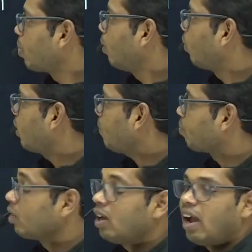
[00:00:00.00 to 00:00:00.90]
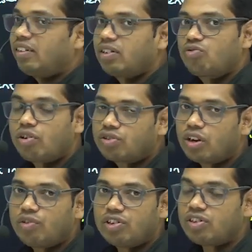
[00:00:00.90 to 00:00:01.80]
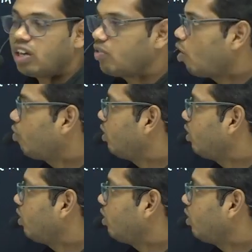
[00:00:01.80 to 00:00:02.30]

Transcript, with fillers: Okay, and the structure which is involved